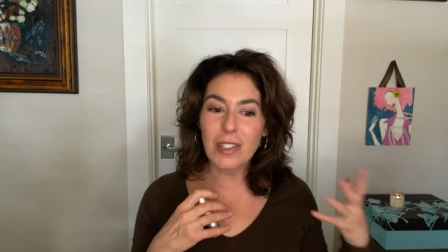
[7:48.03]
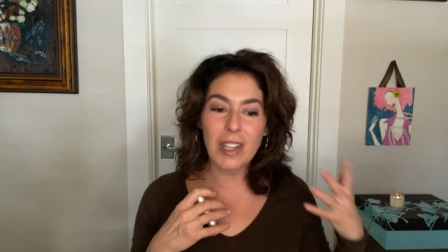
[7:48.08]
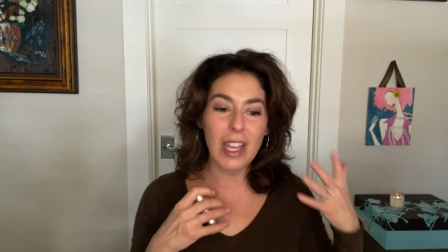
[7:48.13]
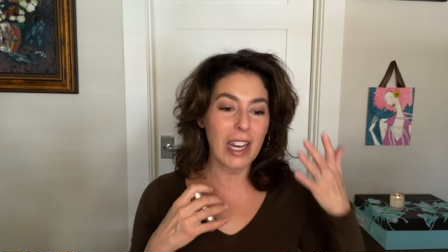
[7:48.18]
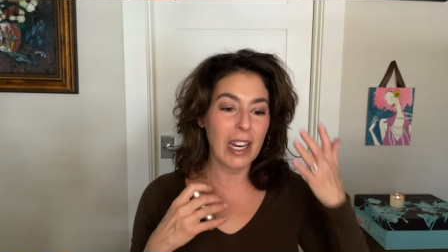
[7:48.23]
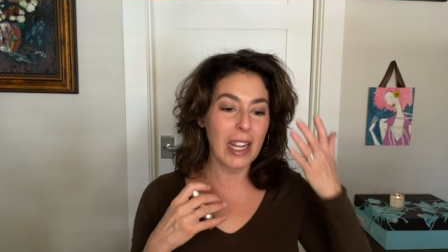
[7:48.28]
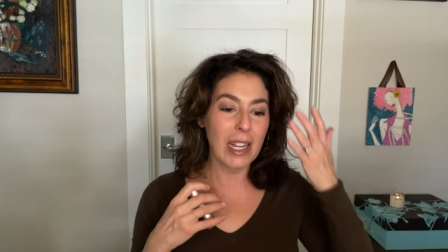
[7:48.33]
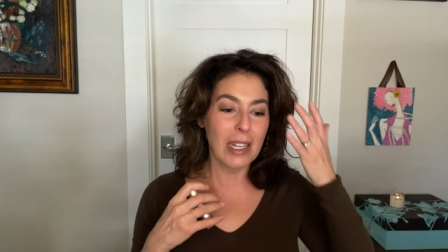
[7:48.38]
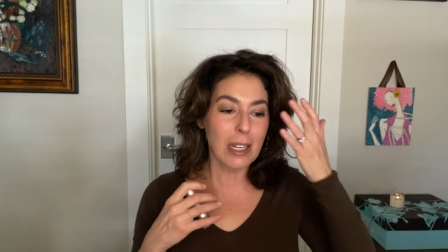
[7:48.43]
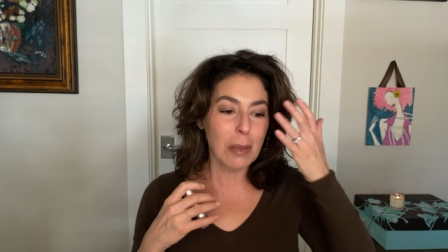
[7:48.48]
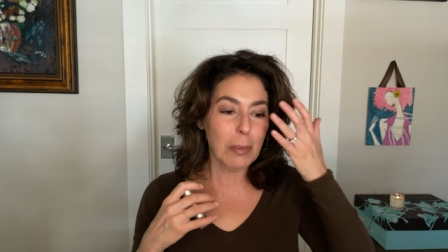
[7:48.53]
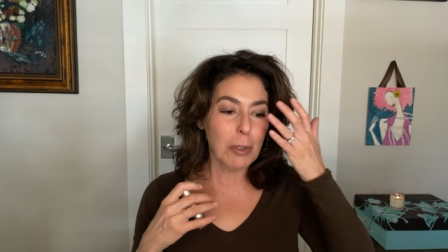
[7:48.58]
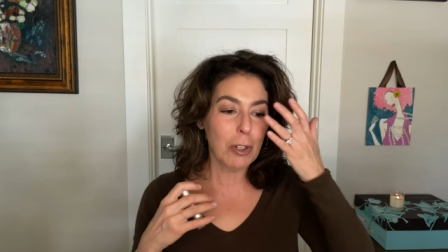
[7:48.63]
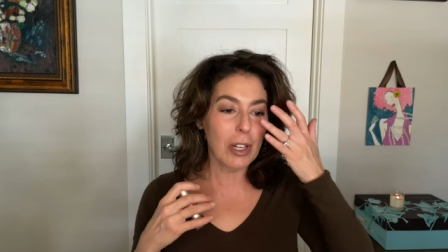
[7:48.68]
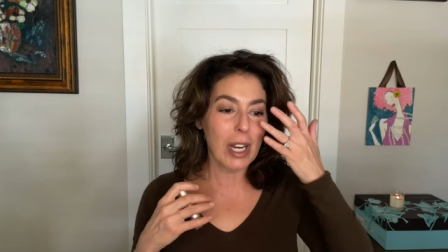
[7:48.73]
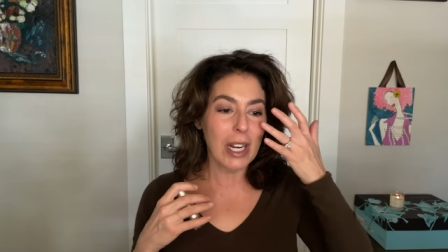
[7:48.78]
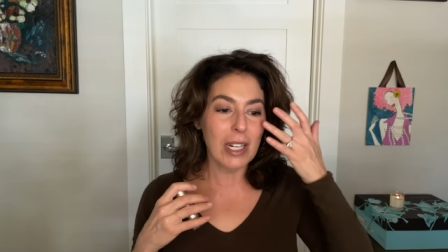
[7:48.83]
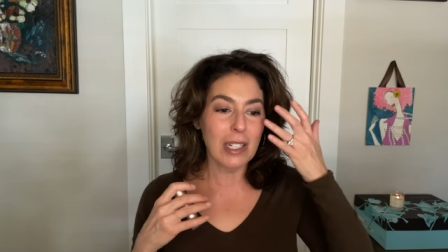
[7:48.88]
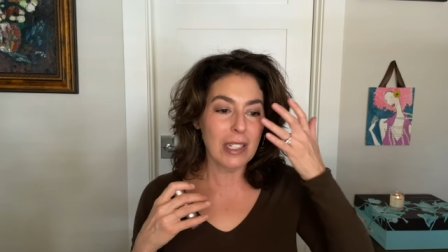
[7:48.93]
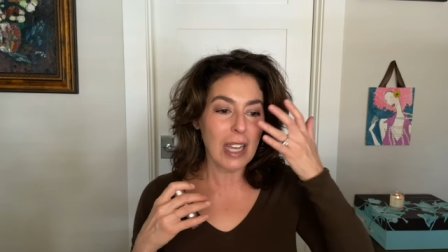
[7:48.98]
that end up
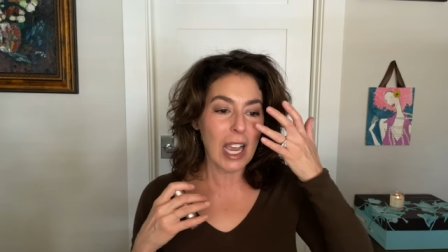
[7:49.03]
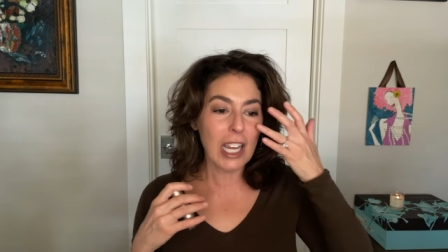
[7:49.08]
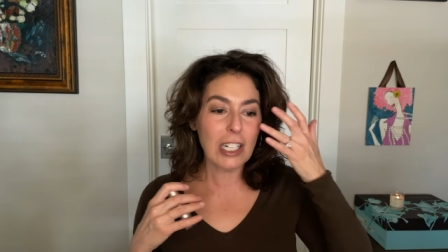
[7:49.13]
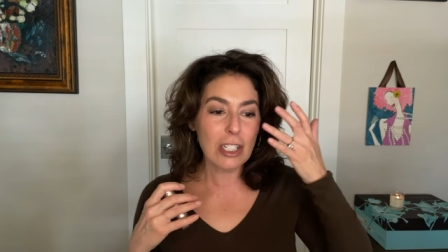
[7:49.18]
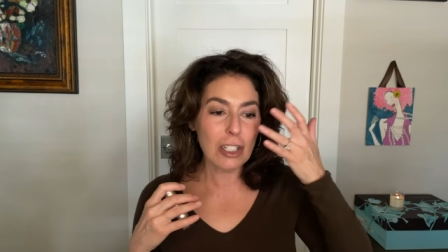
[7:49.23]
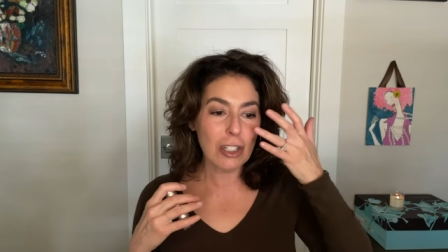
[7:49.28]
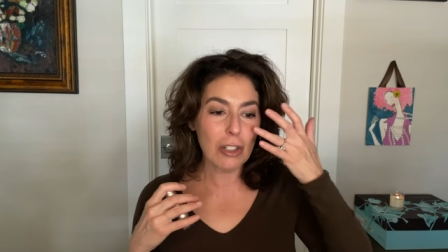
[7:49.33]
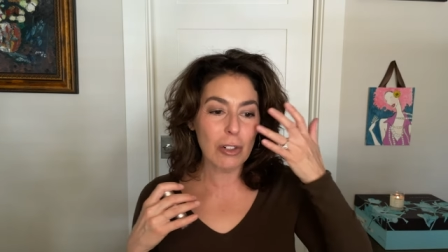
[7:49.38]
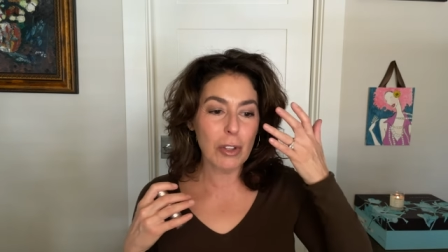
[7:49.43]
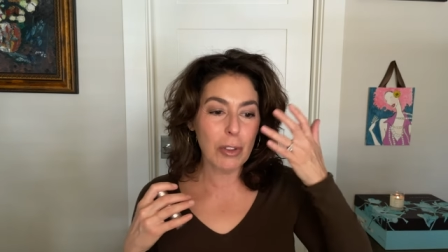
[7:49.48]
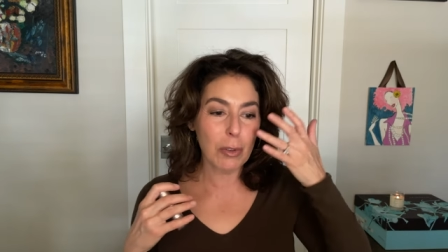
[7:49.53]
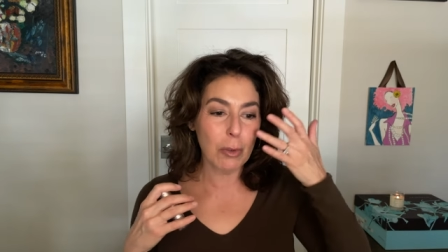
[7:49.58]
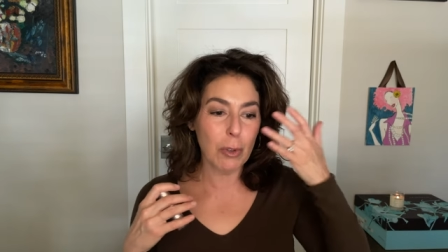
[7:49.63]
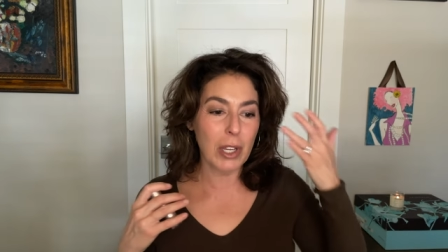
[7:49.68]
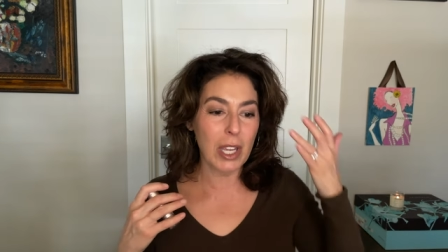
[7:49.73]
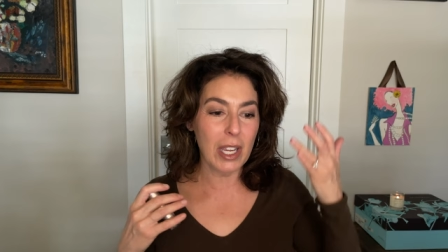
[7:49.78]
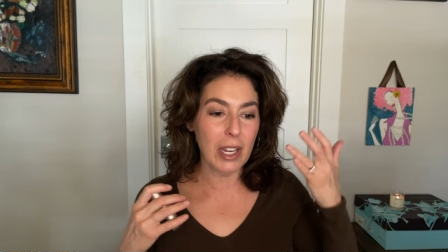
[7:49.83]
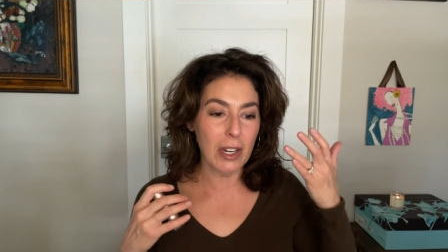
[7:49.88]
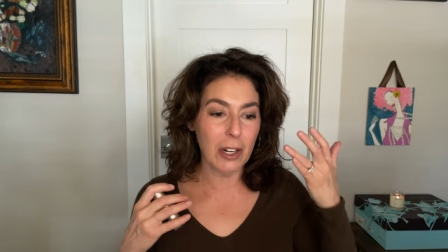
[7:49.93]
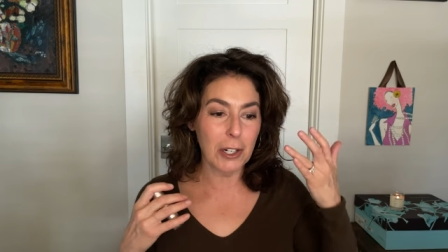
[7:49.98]
creating texture through
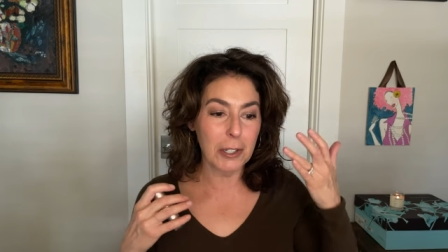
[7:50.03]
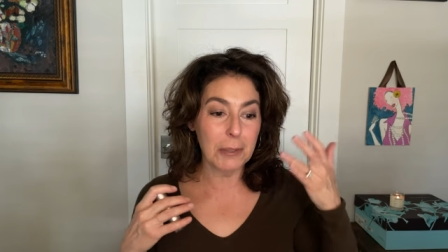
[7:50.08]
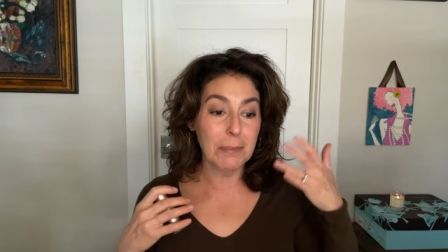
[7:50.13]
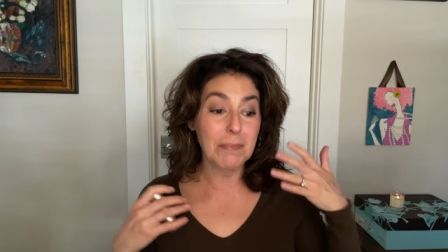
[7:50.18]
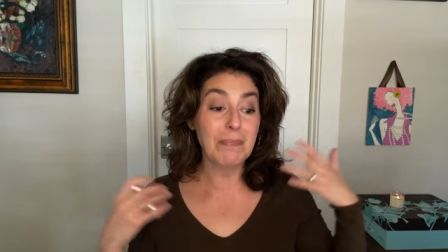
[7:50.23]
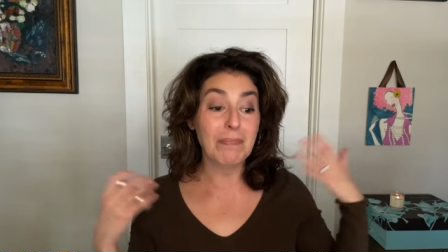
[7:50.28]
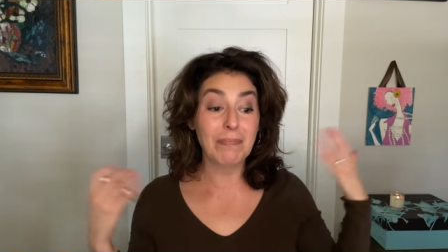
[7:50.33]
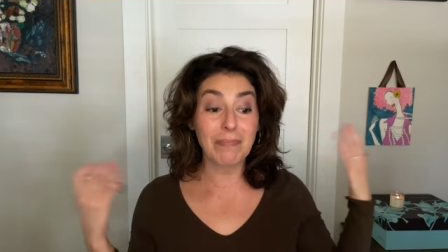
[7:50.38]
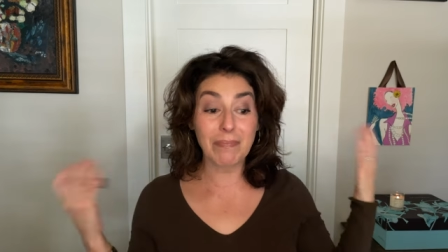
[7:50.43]
here